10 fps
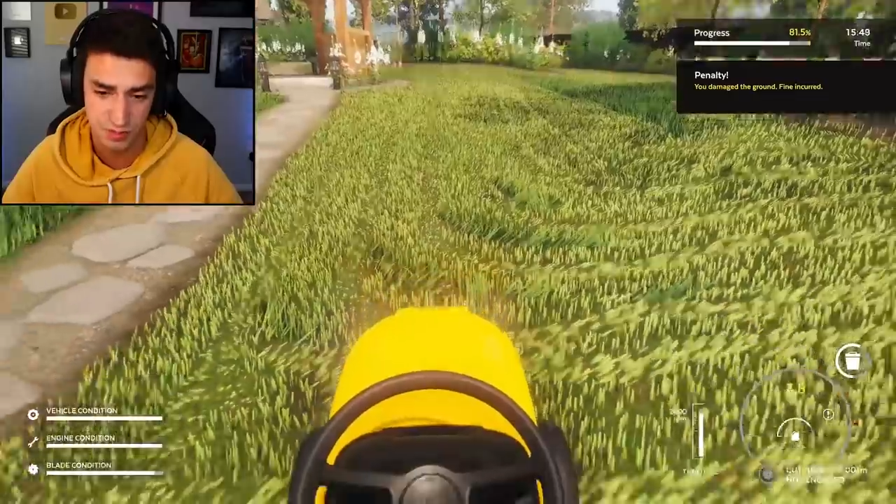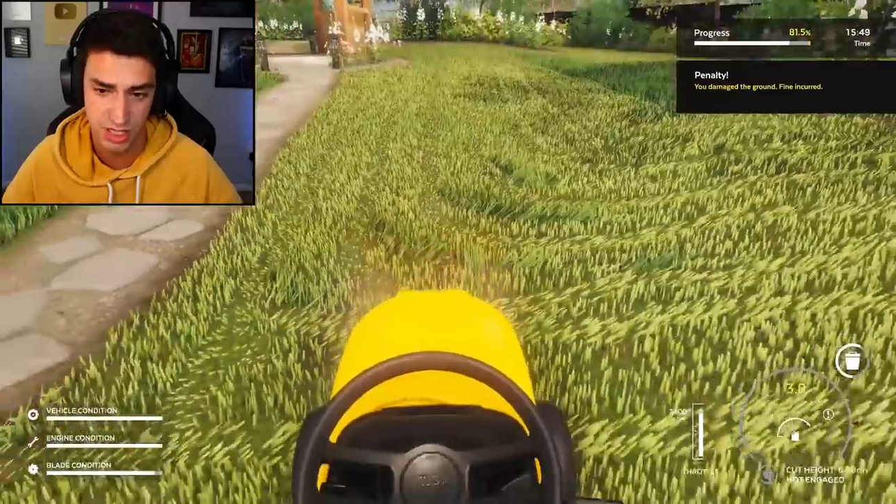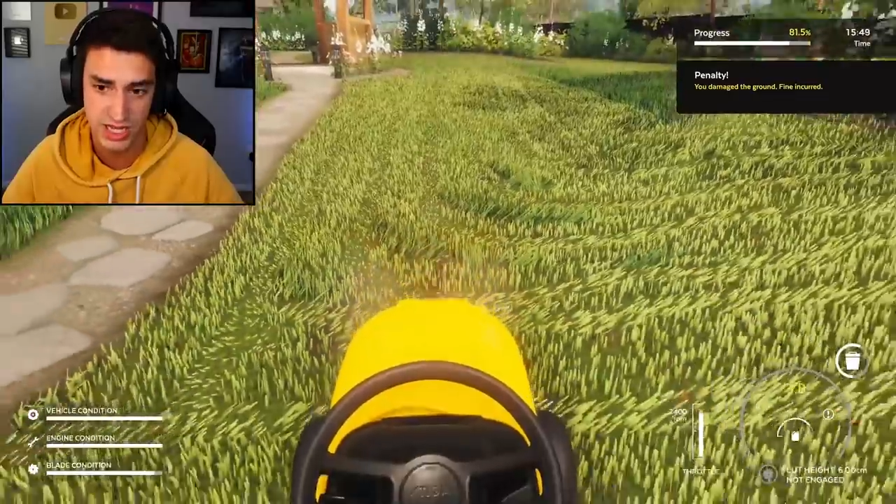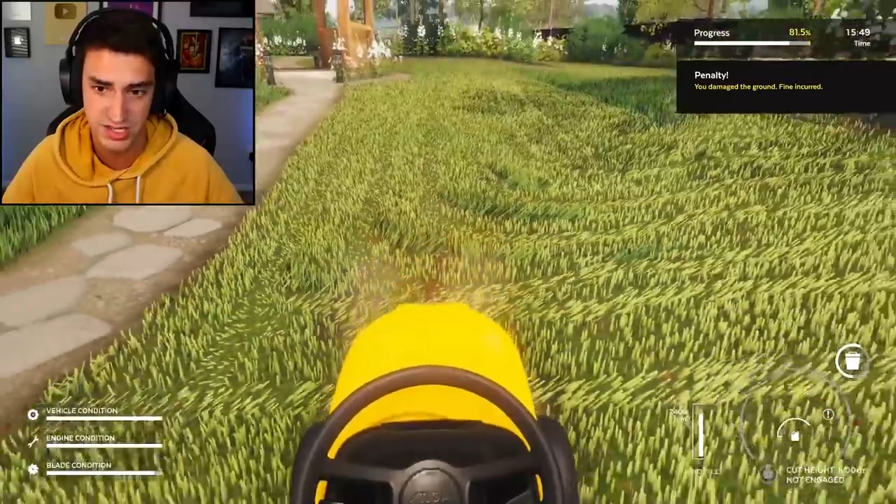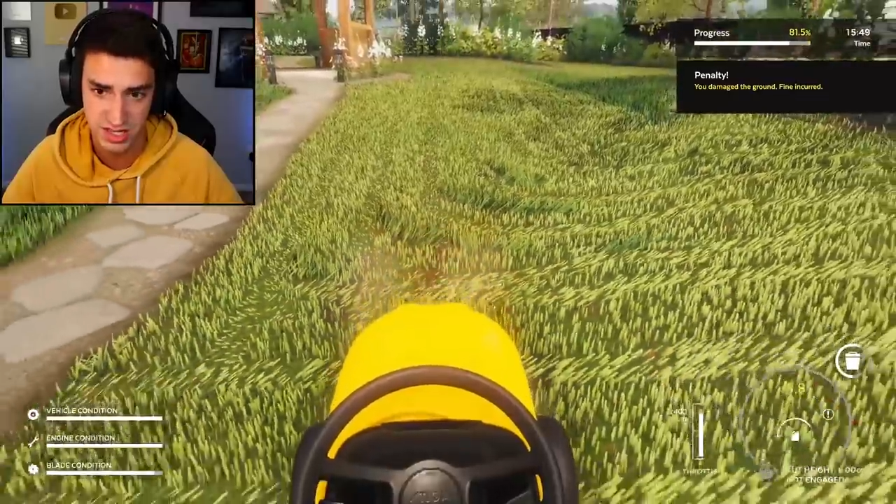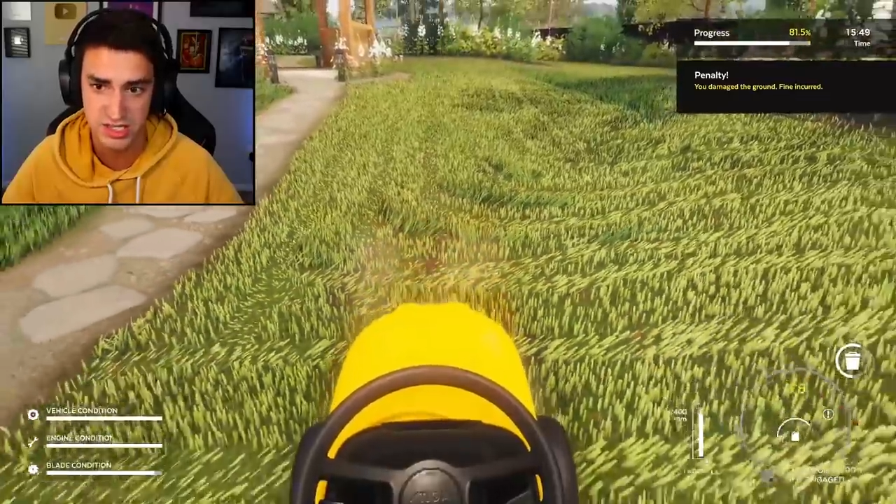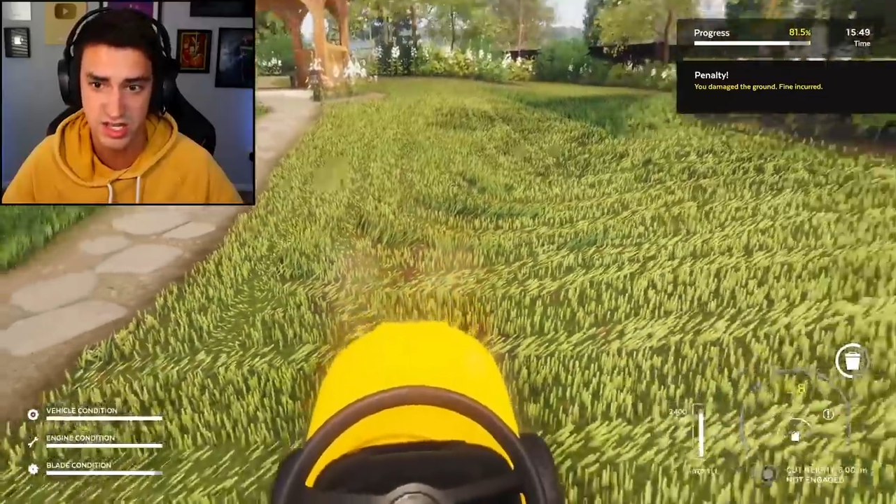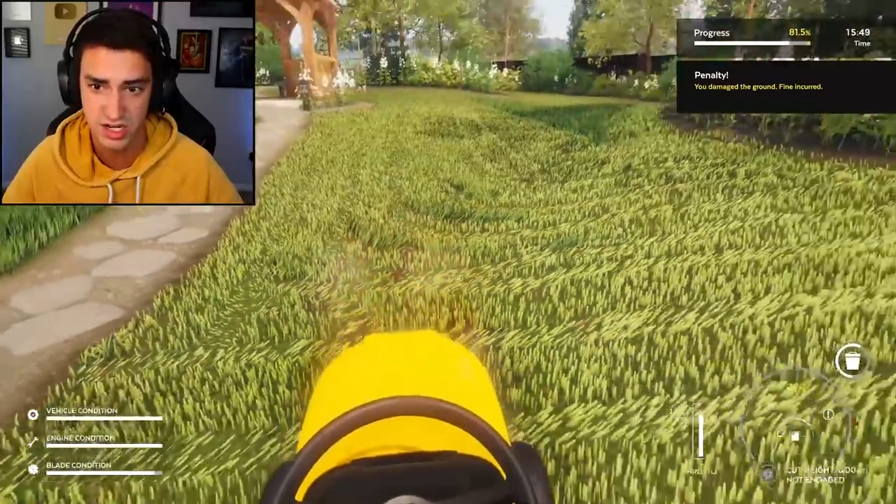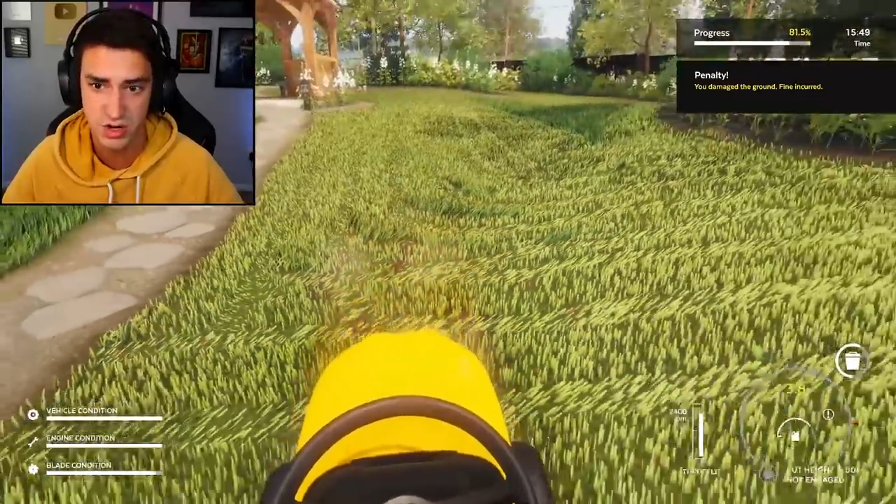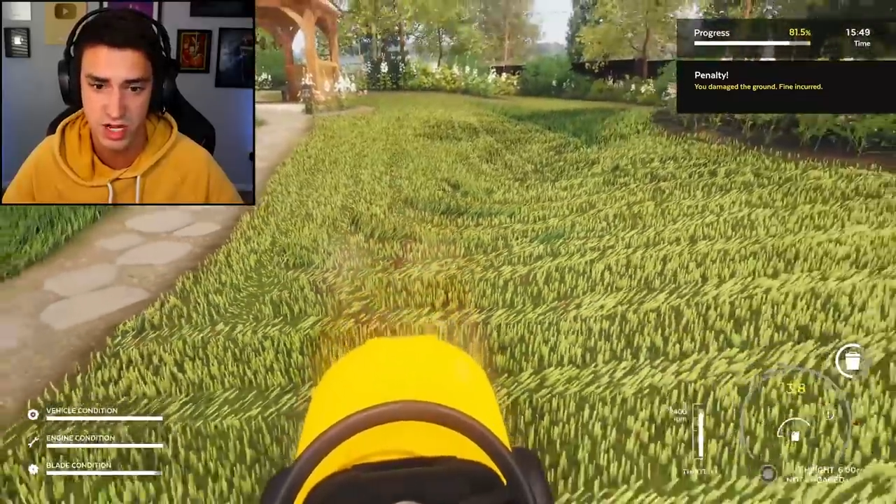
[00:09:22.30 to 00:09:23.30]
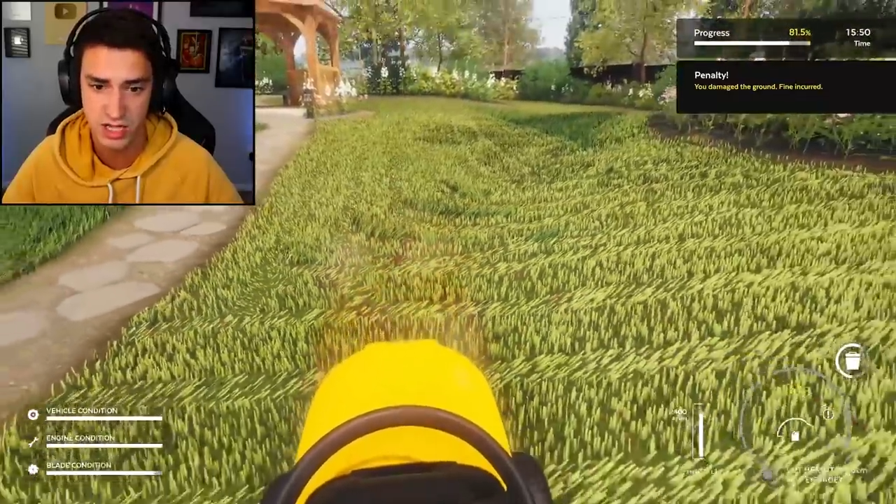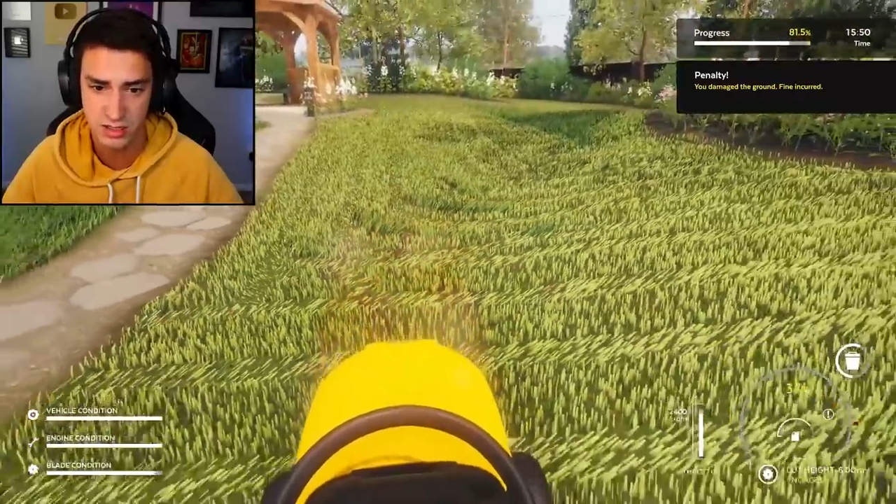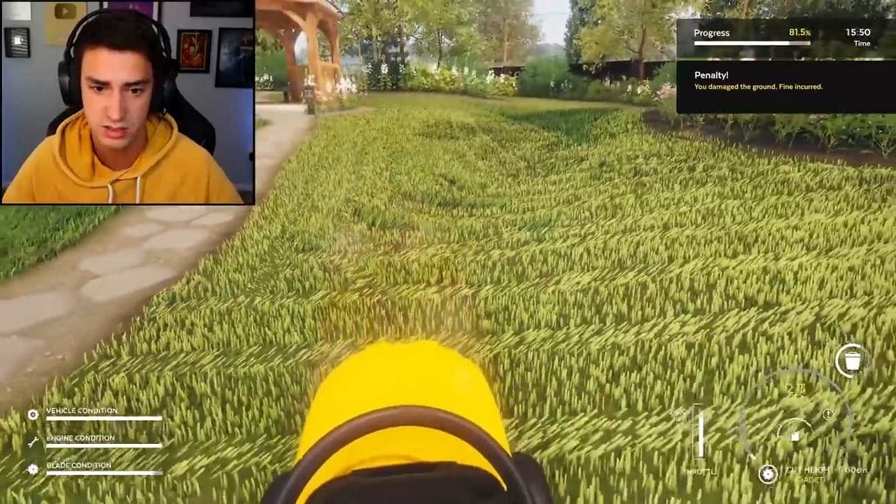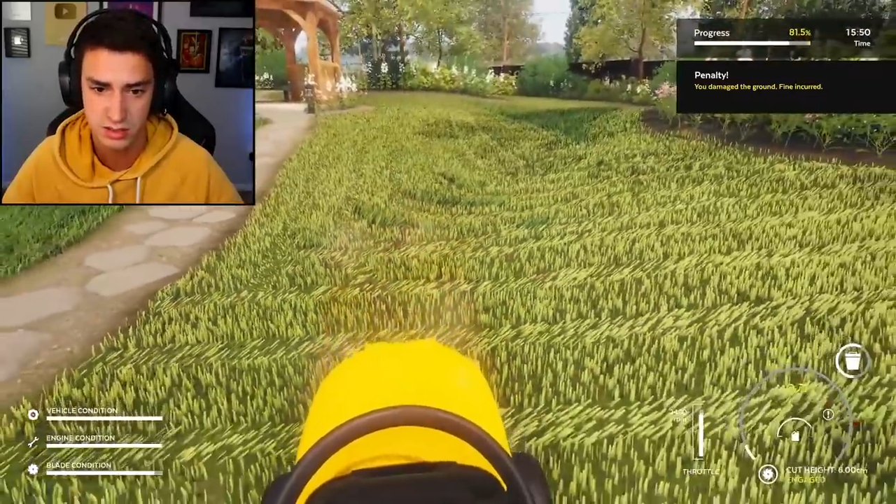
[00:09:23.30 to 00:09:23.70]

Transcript: the blades and then did a donut,